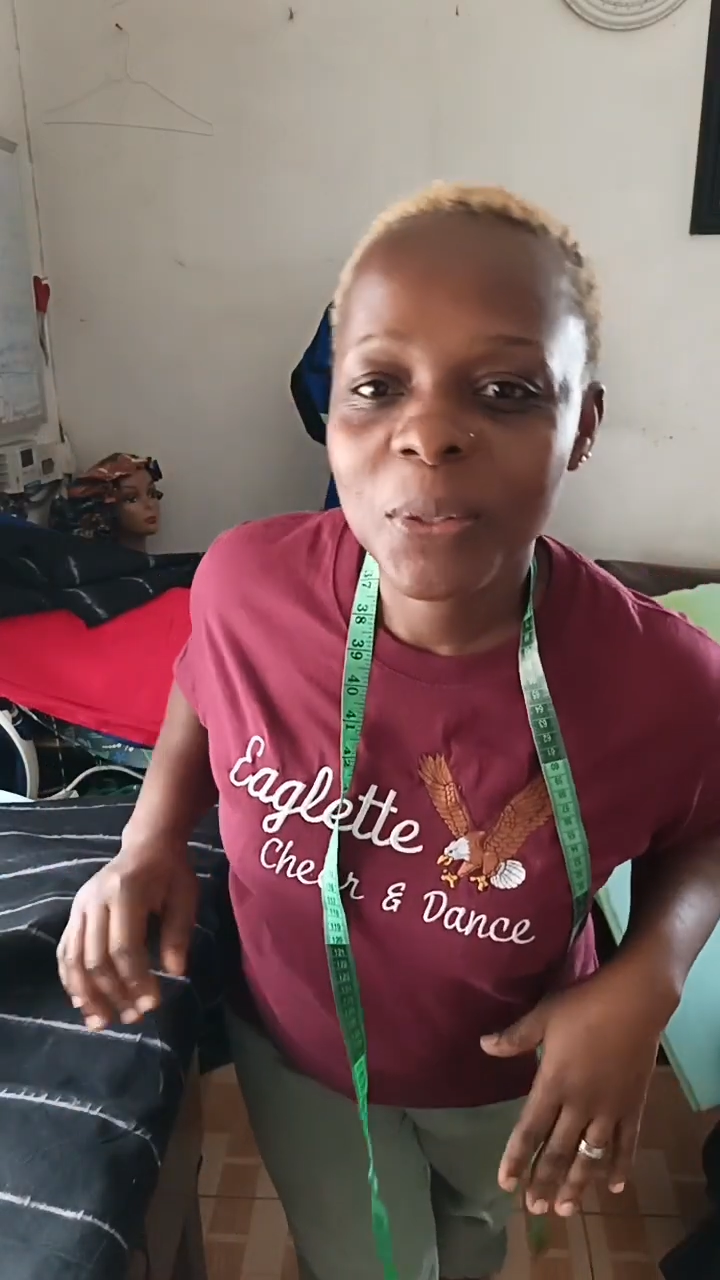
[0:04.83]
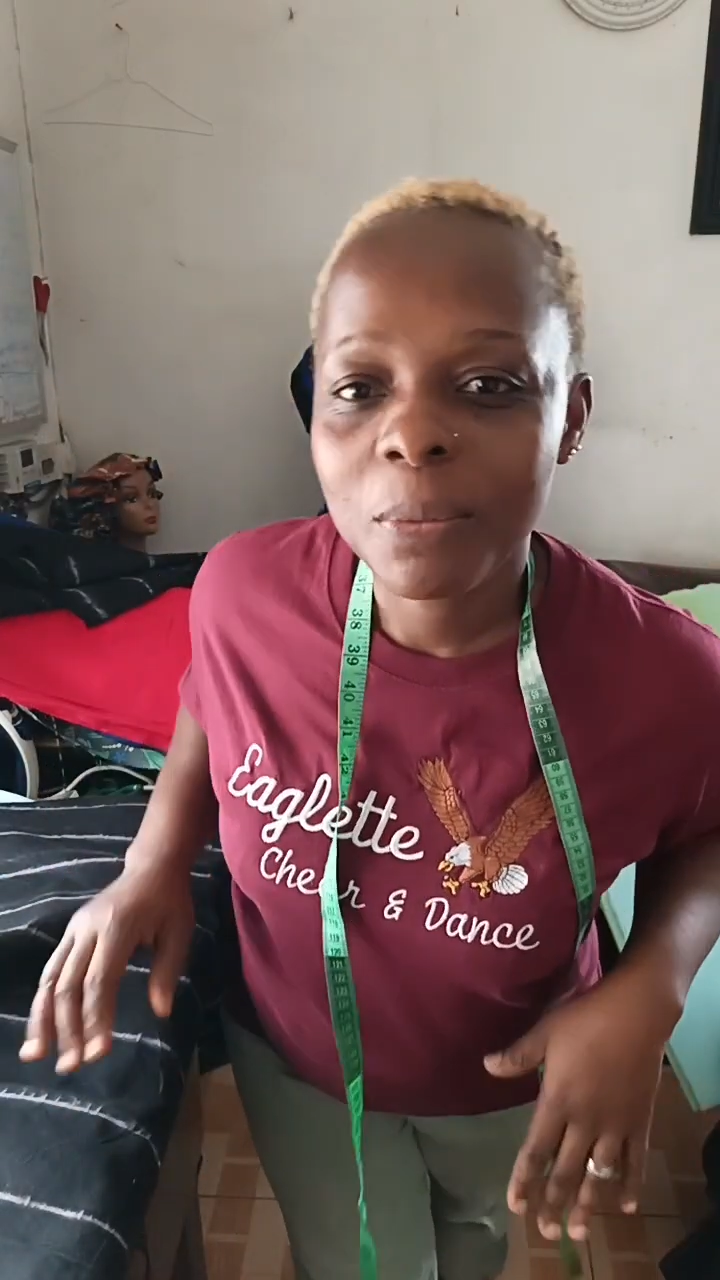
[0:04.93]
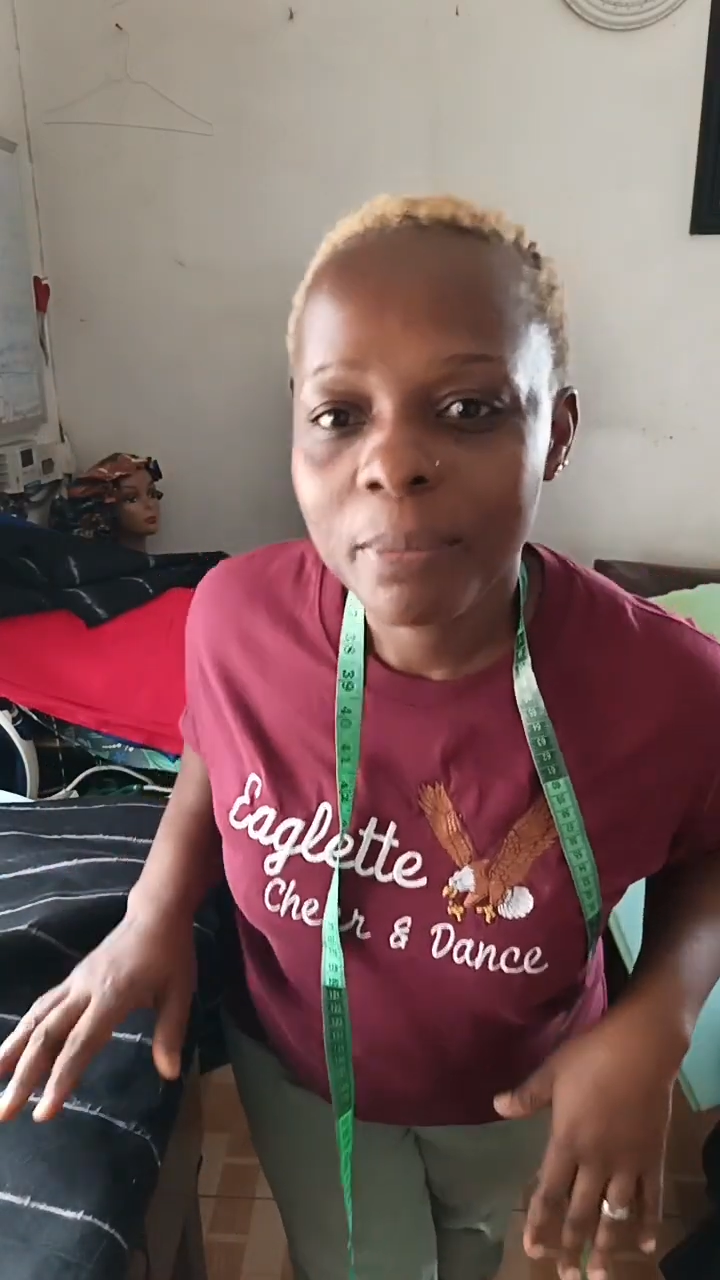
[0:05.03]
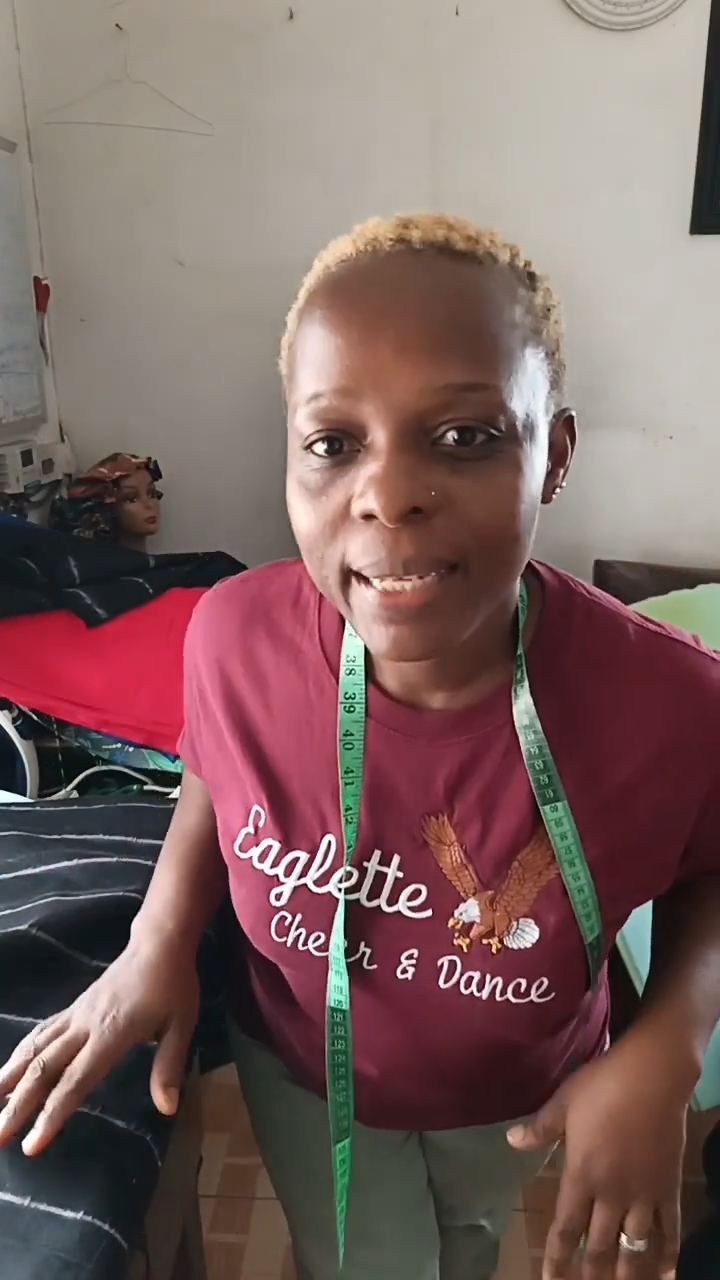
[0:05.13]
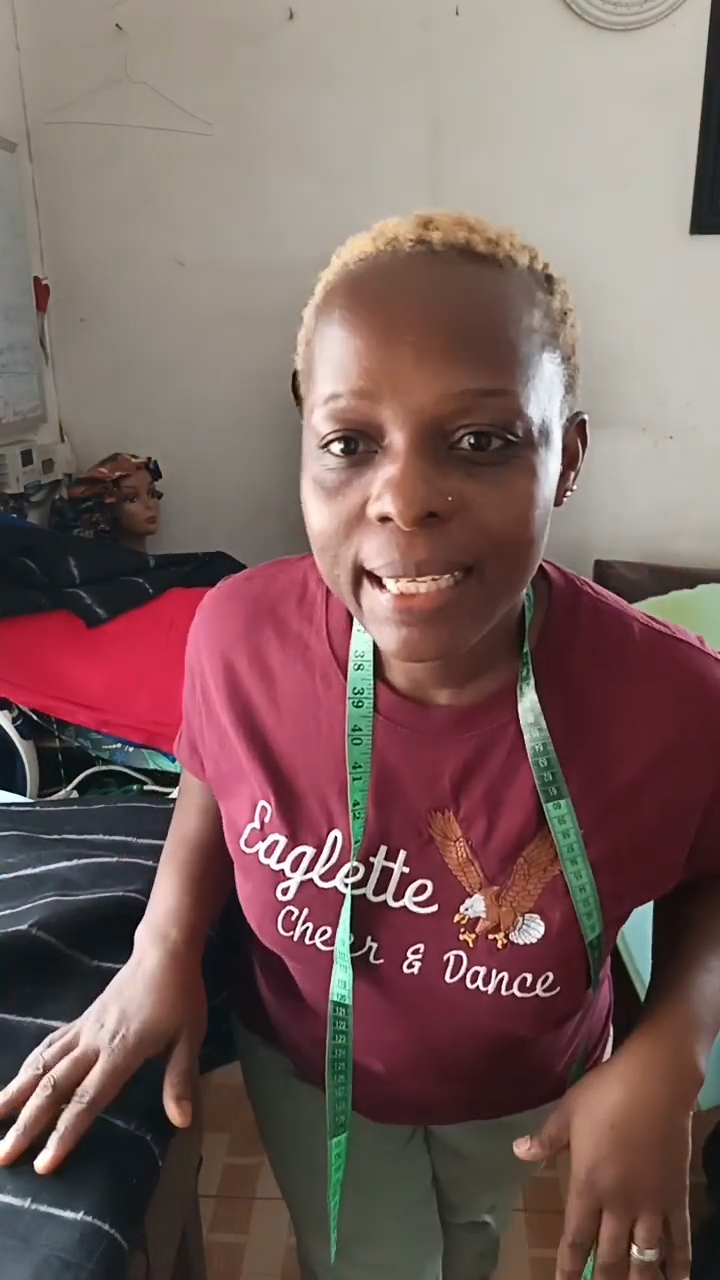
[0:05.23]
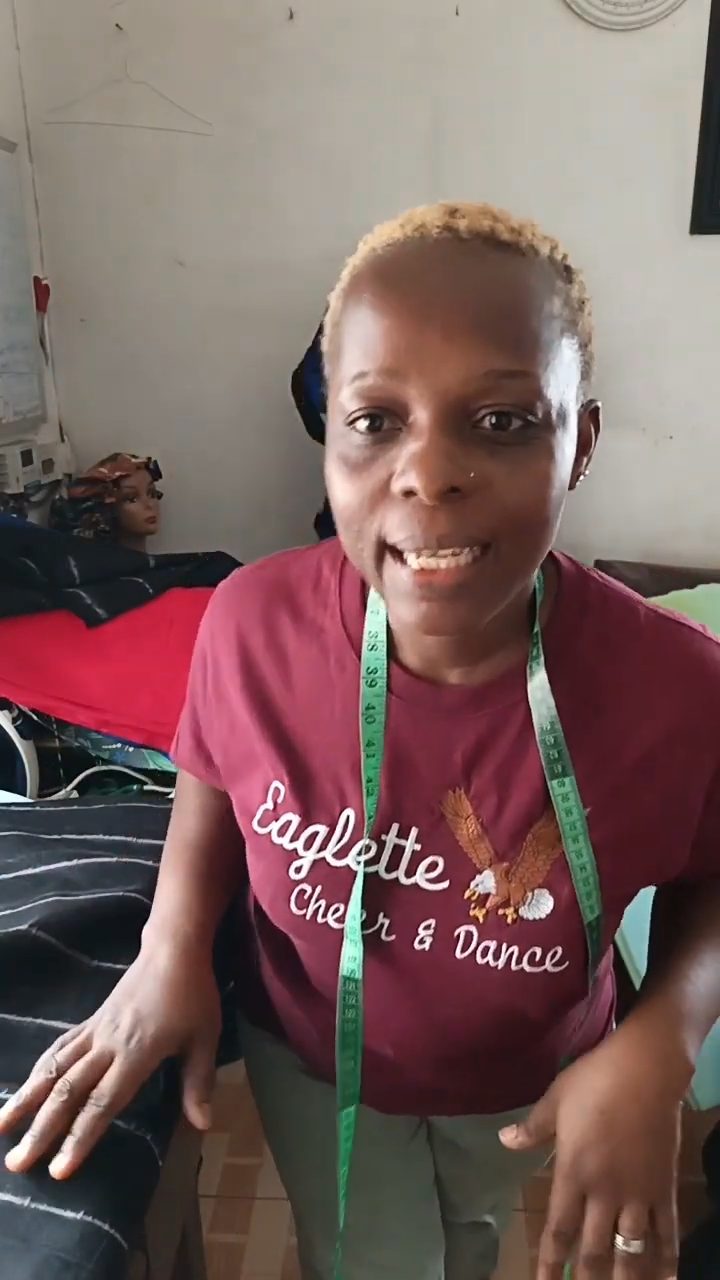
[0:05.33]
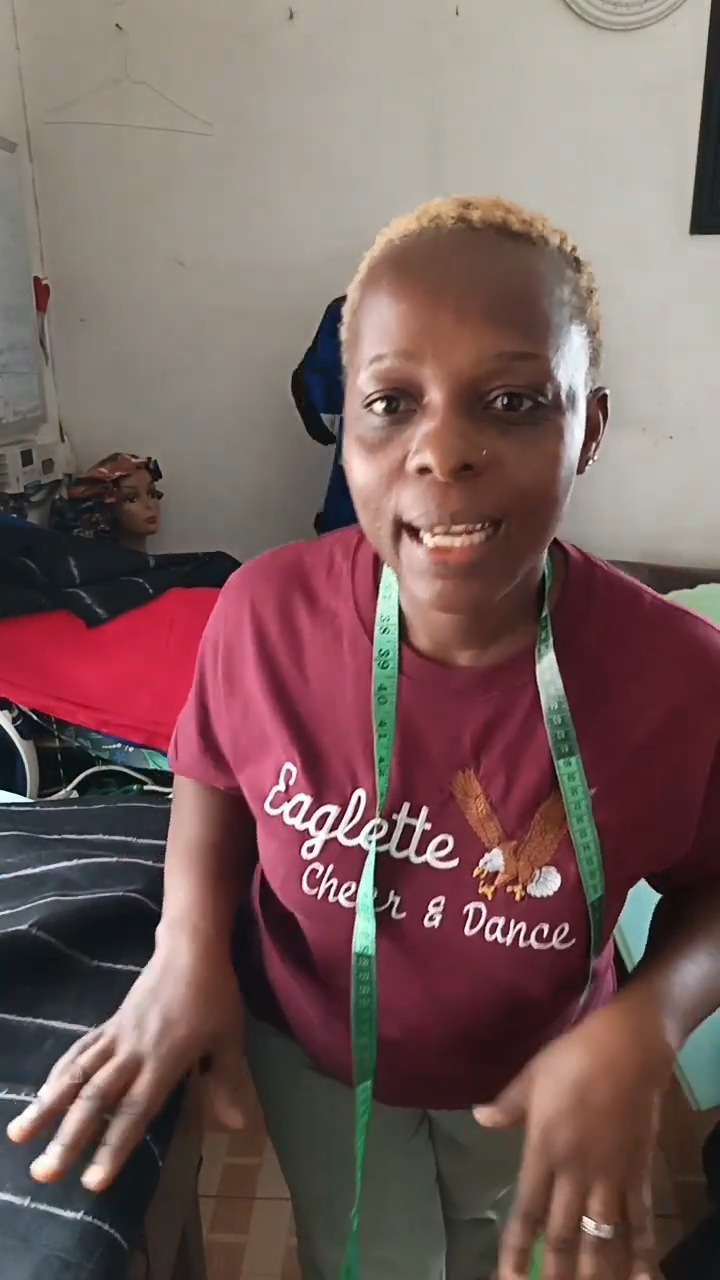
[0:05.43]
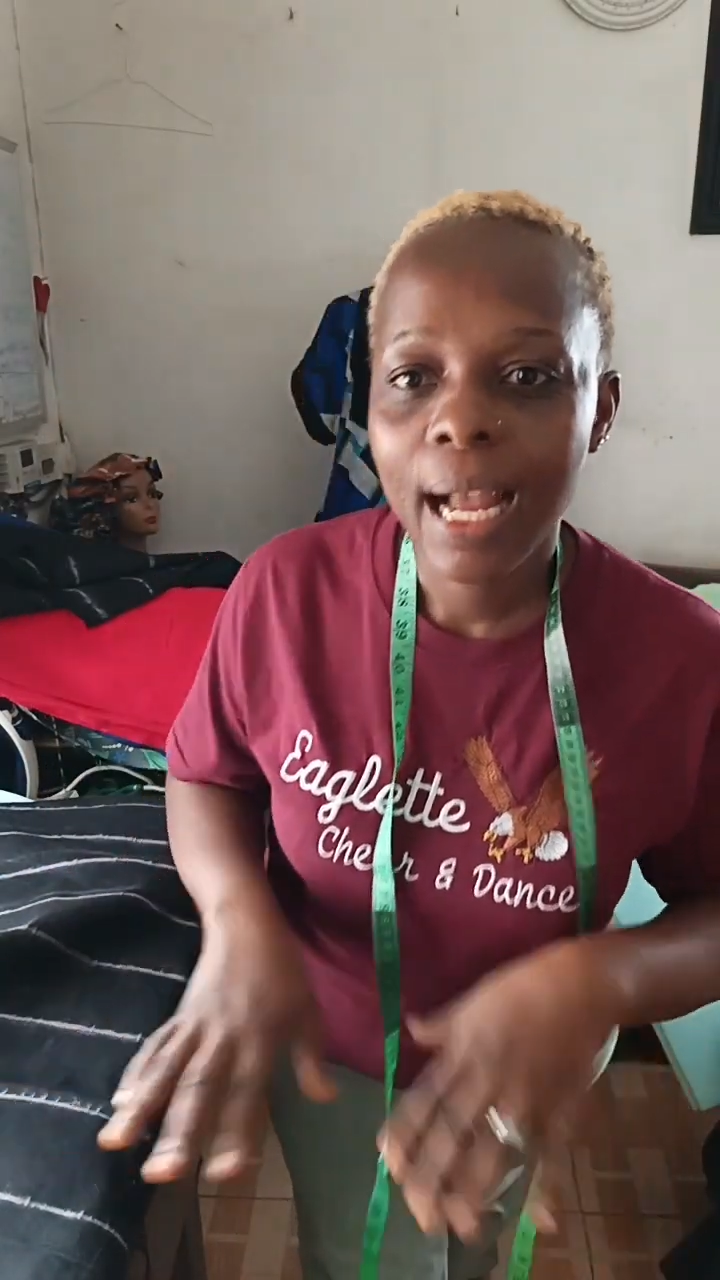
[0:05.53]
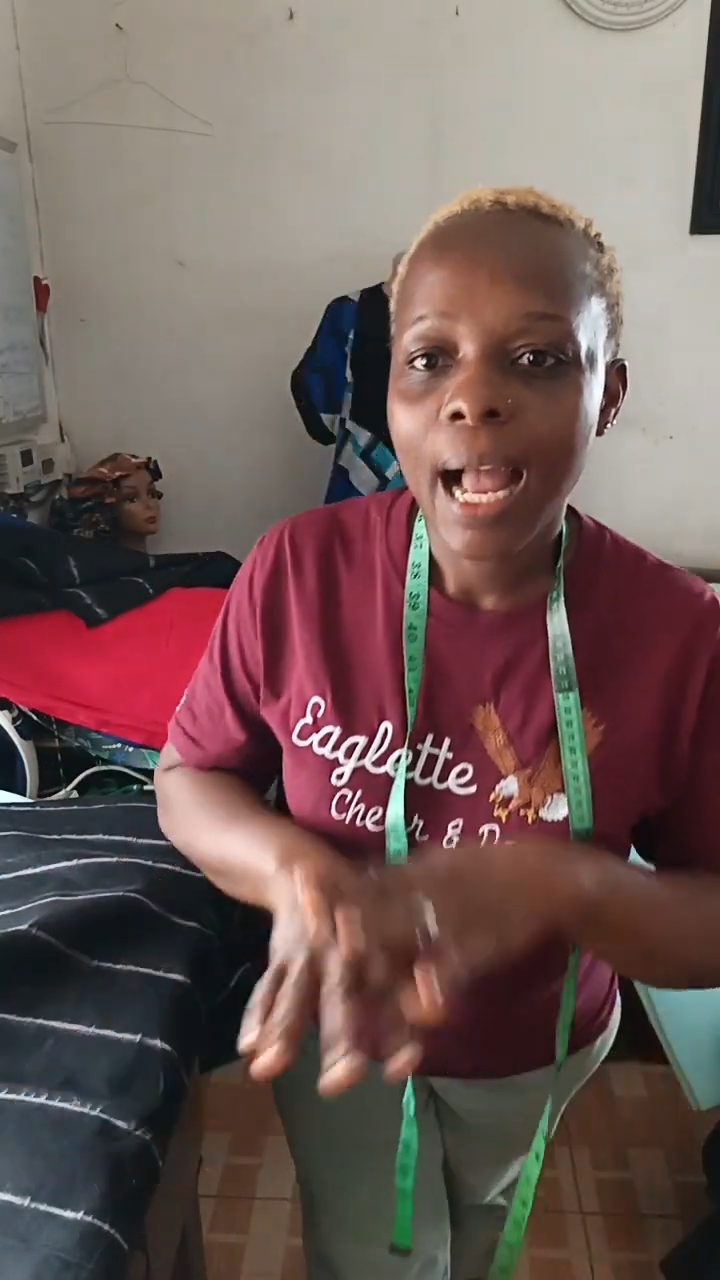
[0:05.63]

to make